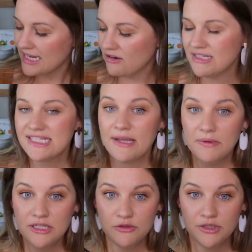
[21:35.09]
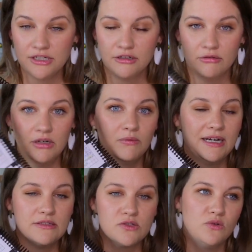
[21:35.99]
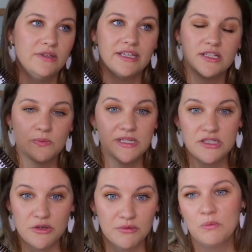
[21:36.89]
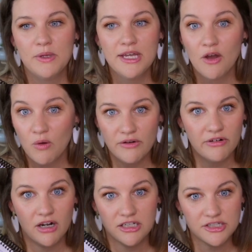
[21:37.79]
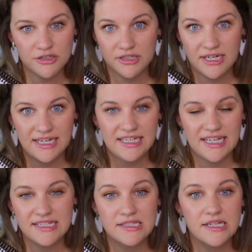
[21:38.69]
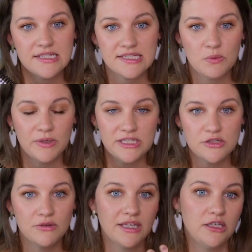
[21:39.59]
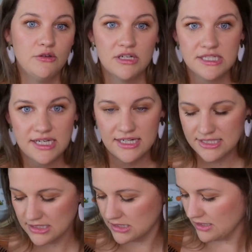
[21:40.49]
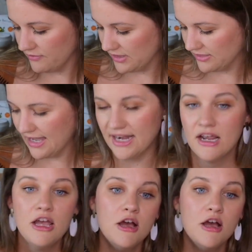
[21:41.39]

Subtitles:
Now, I say we do year-round schooling because we do. We go over 180 days because we do like unit studies and stuff like that.